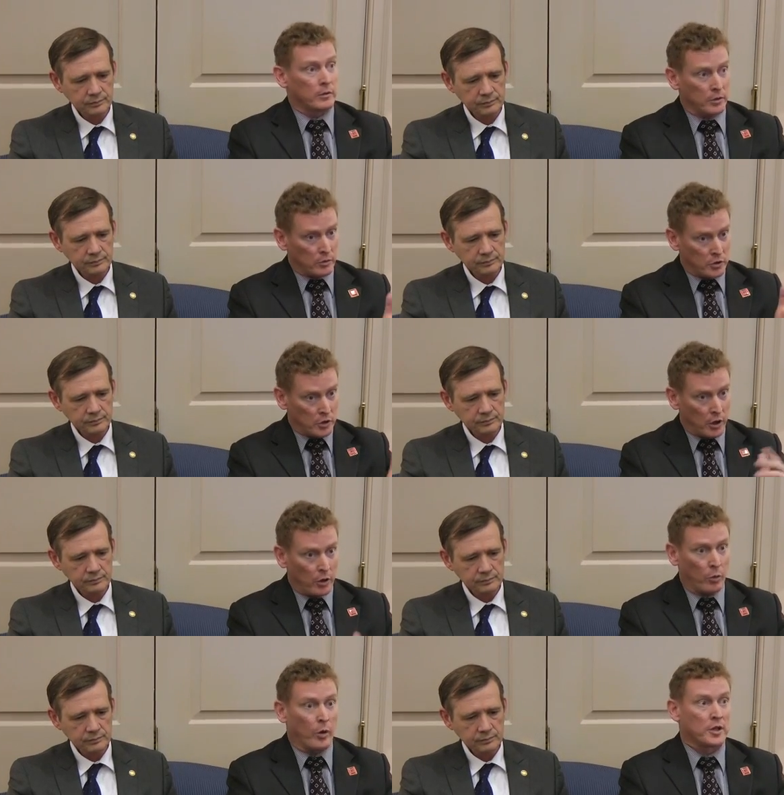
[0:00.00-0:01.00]
Speaker 1: to
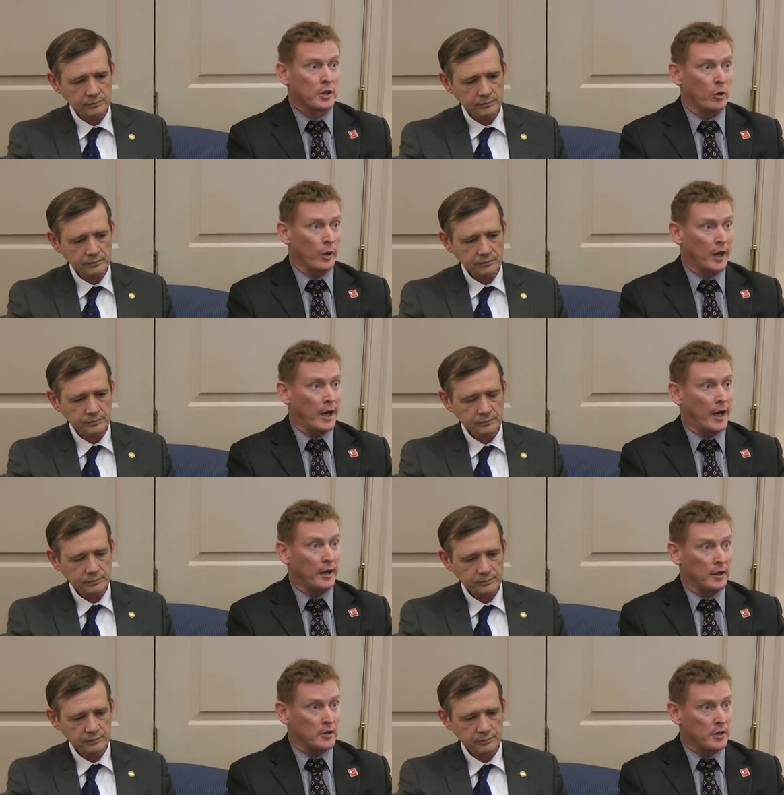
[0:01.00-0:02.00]
show what's going on
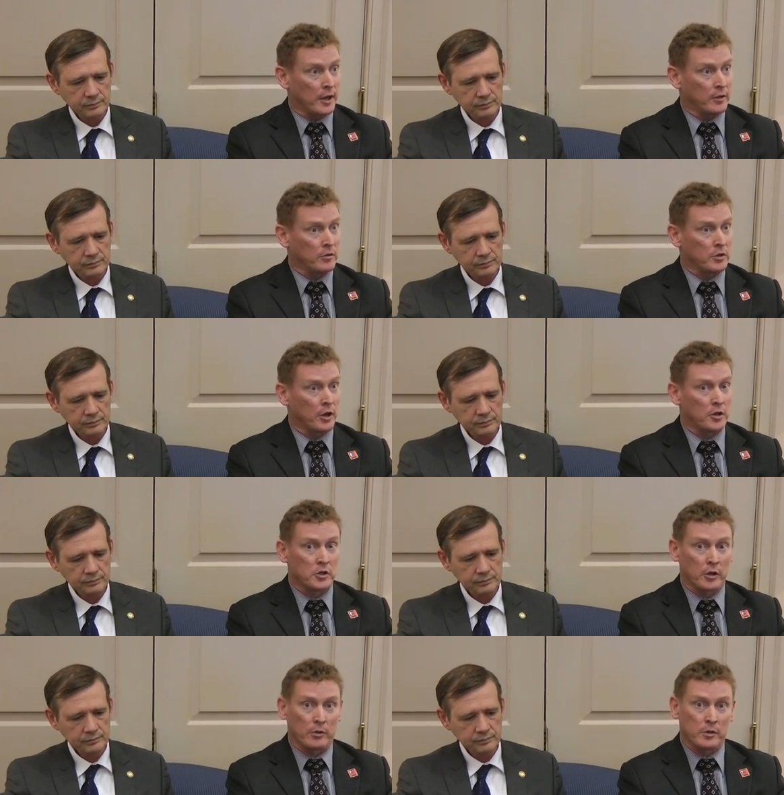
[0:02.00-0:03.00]
inside those gun
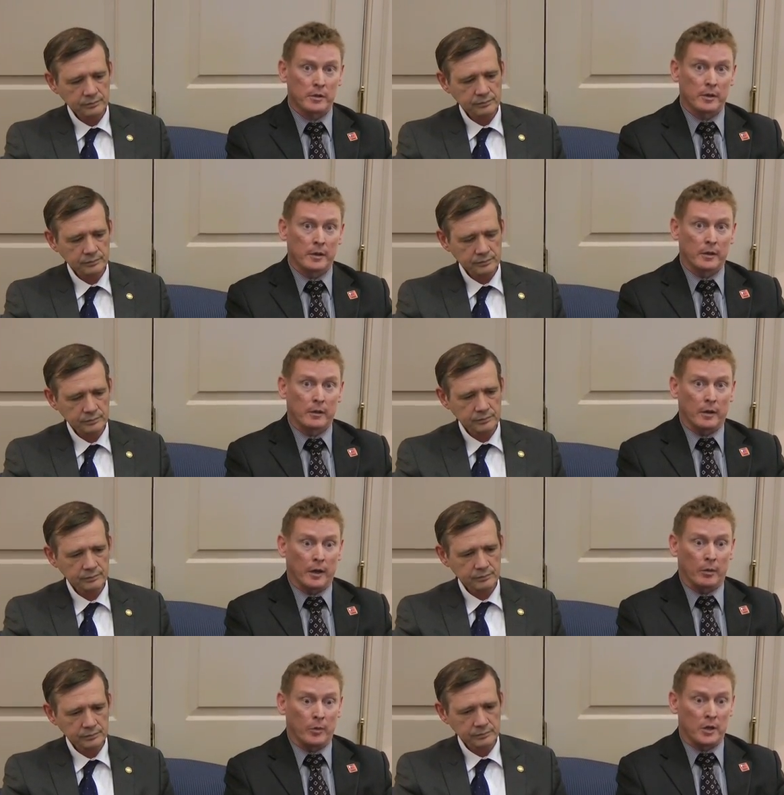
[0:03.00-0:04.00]
shows.
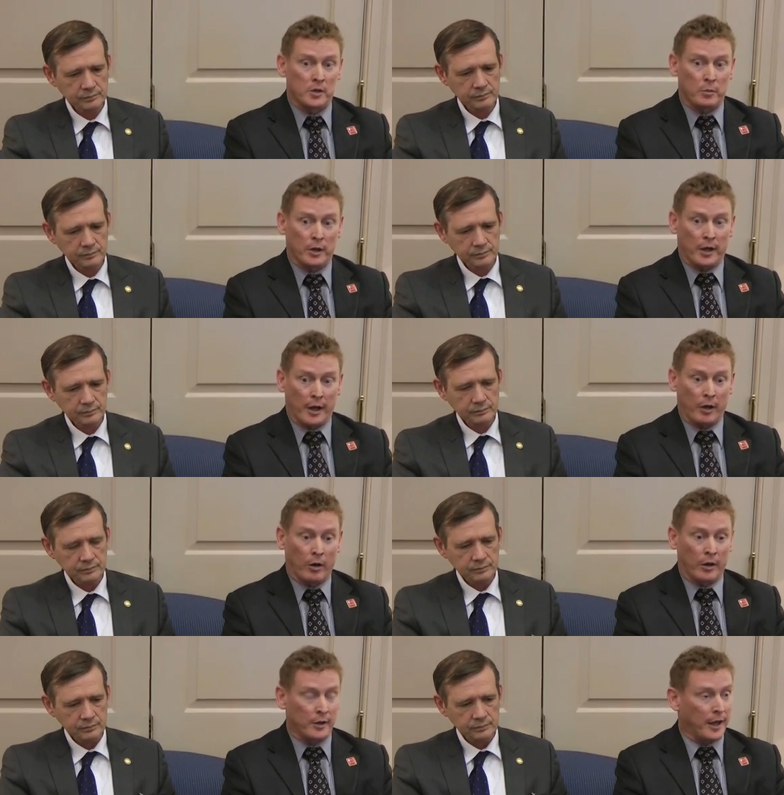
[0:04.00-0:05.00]
Um, it's been
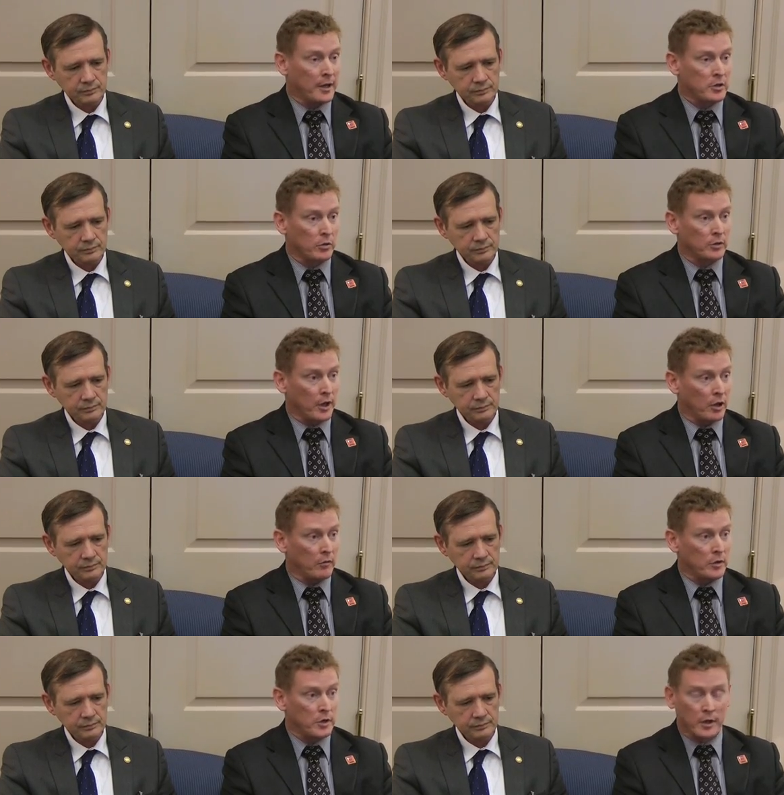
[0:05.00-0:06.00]
aired on national
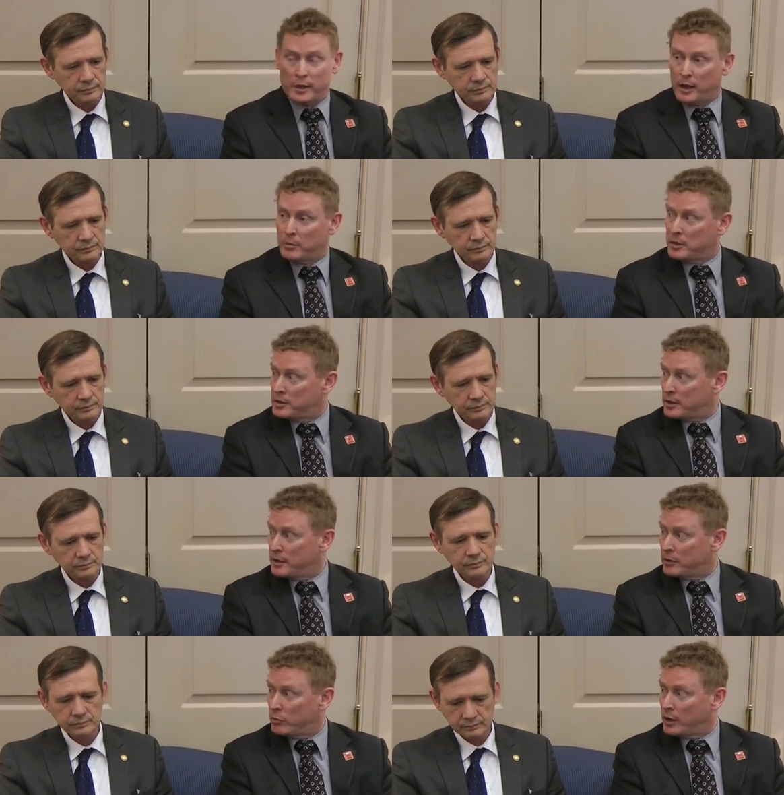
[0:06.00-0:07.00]
television, on A B
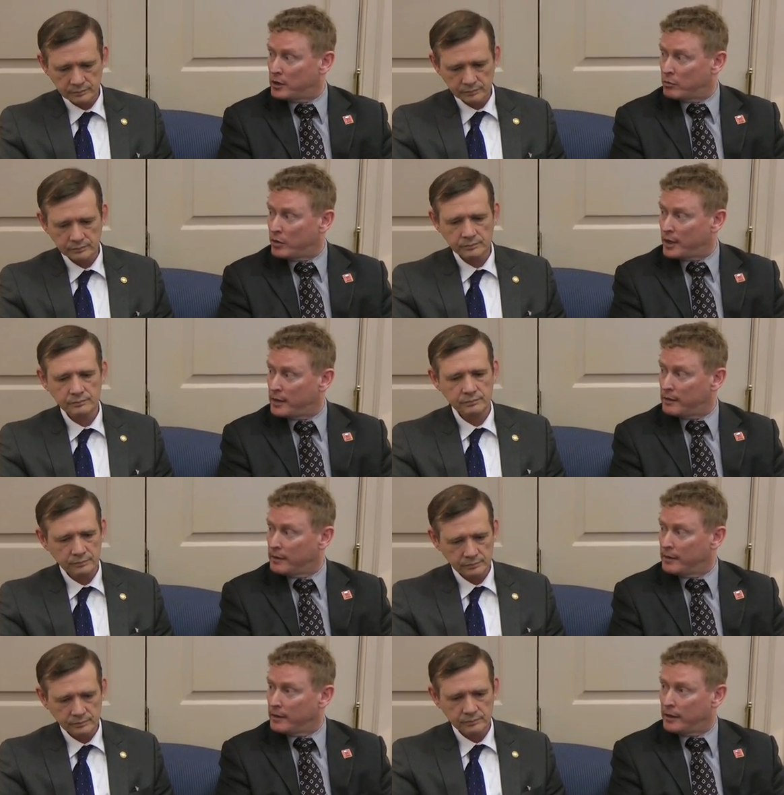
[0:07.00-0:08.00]
C twenty twenty
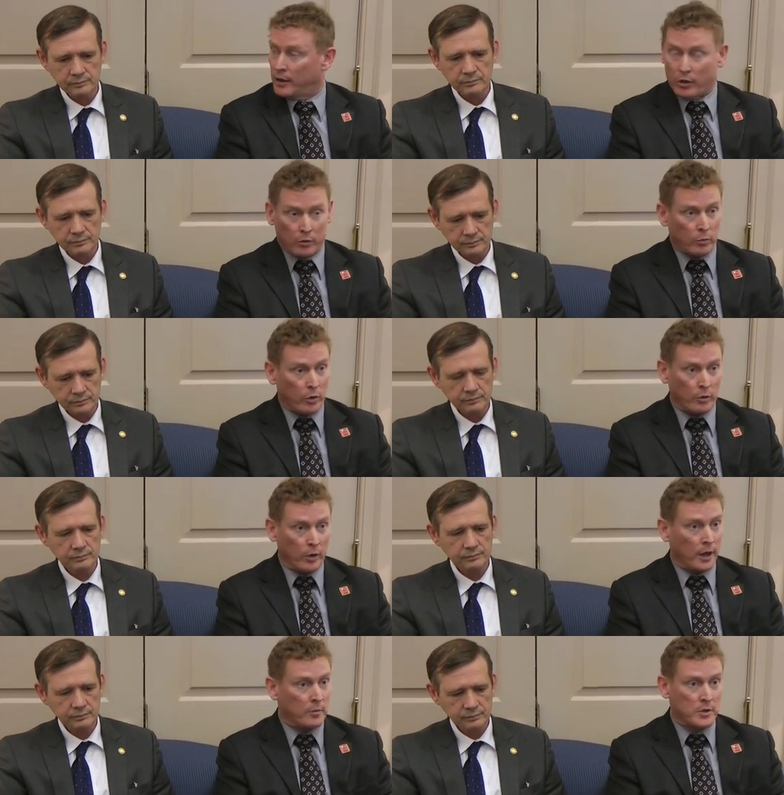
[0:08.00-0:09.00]
and other
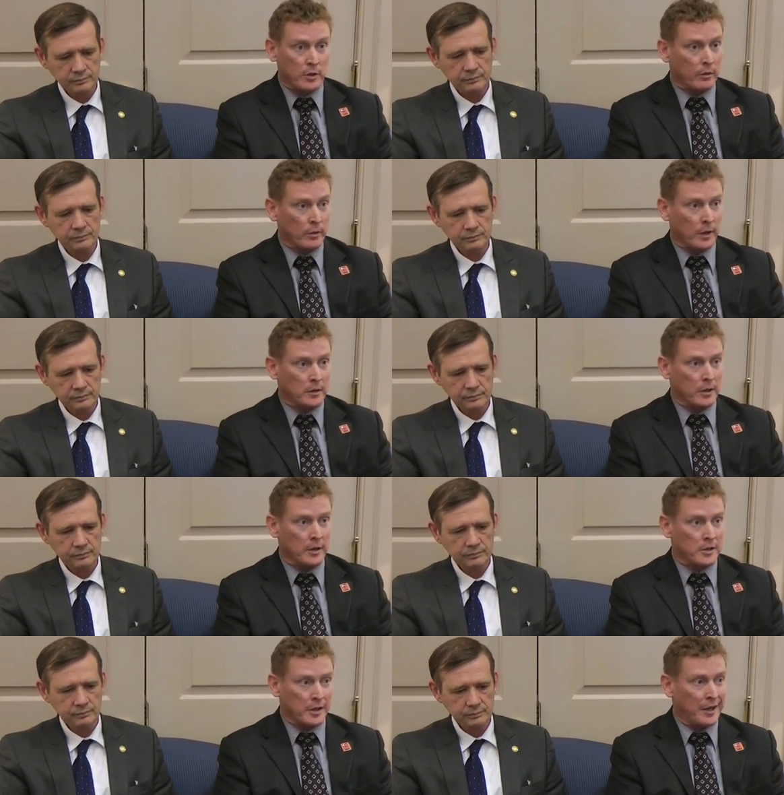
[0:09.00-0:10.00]
programs, so it,
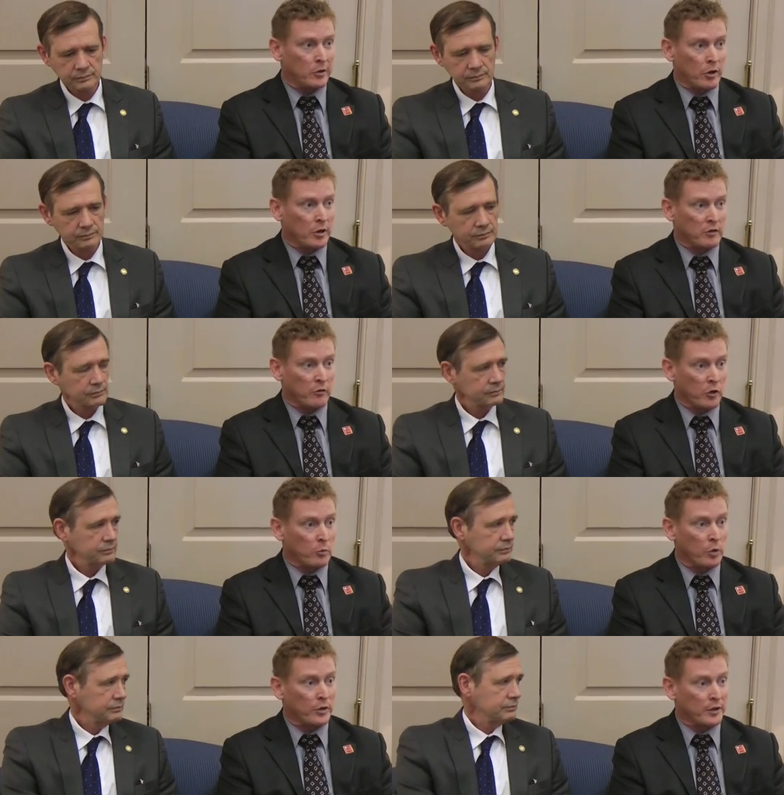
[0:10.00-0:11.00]
it's
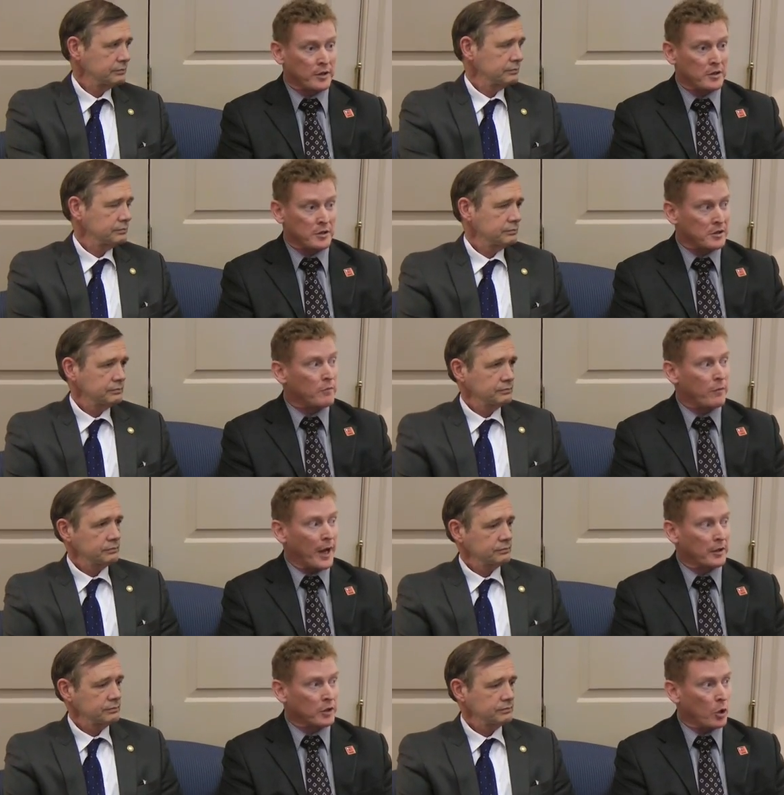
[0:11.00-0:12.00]
incontrovertible that this is in
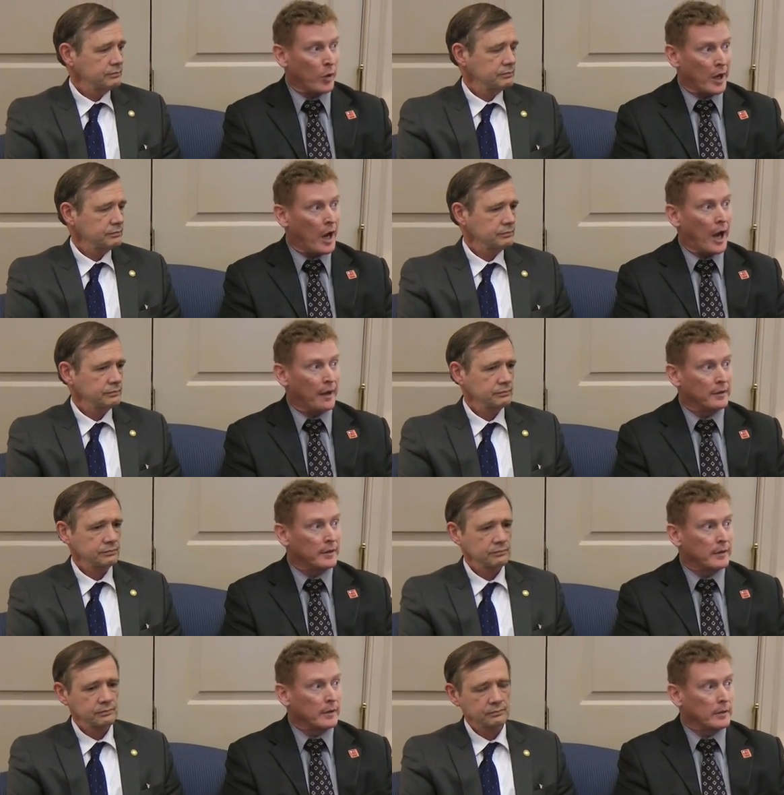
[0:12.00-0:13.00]
fact going on.
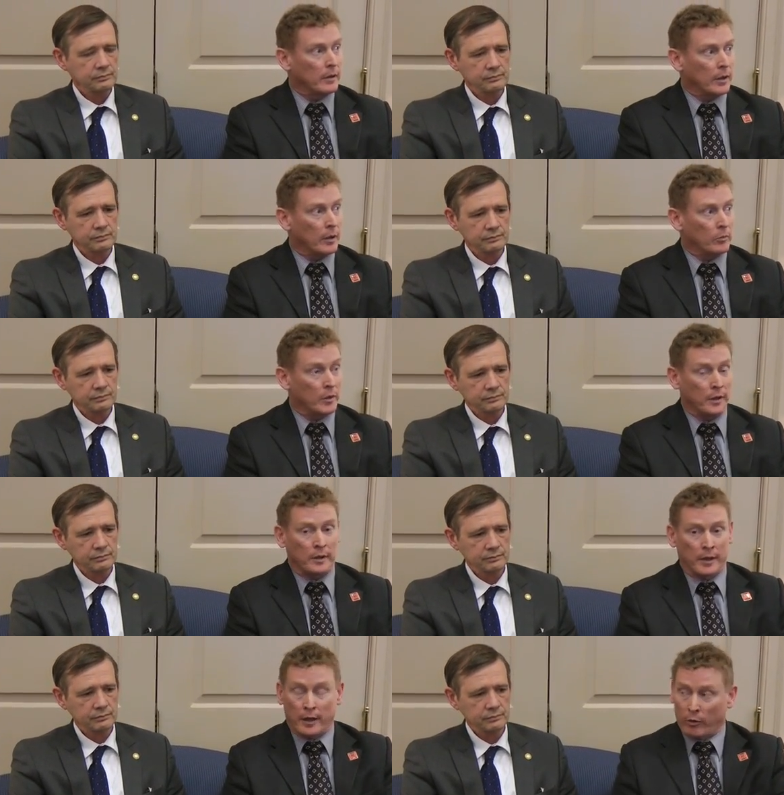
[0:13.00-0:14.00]
Um,
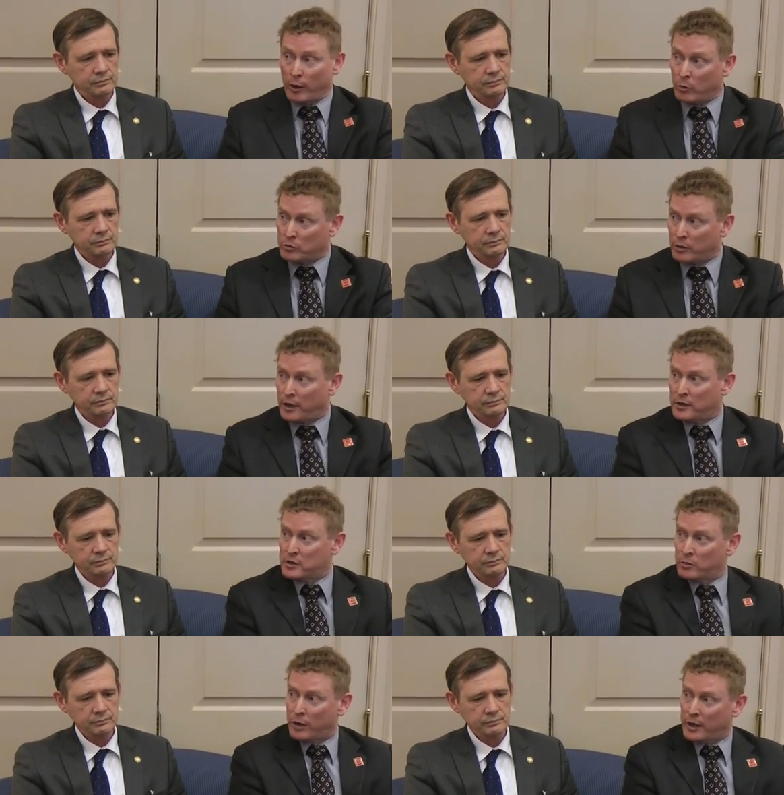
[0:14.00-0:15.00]
the N R A will try to
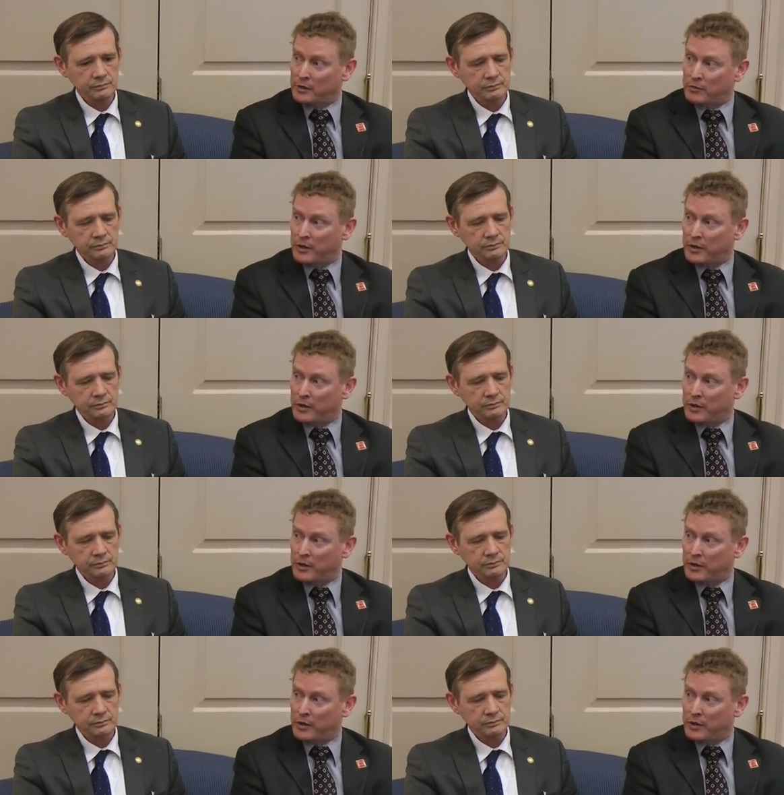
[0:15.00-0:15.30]
discredit